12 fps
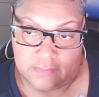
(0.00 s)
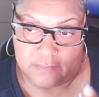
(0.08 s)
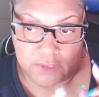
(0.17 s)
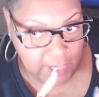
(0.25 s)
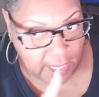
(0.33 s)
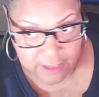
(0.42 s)

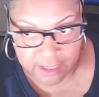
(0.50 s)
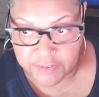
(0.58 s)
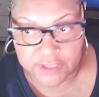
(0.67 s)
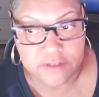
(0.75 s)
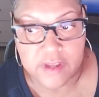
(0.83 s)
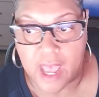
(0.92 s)
They're not
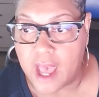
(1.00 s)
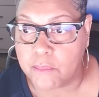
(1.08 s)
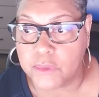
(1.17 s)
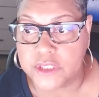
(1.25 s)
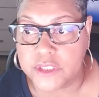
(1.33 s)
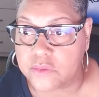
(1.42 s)
given the
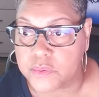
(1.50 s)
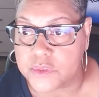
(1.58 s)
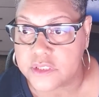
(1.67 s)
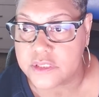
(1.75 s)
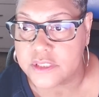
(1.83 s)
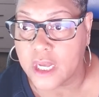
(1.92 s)
time when this
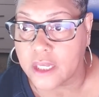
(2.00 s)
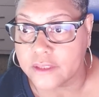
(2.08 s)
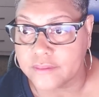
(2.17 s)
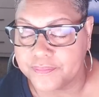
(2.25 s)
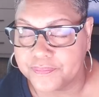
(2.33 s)
was done.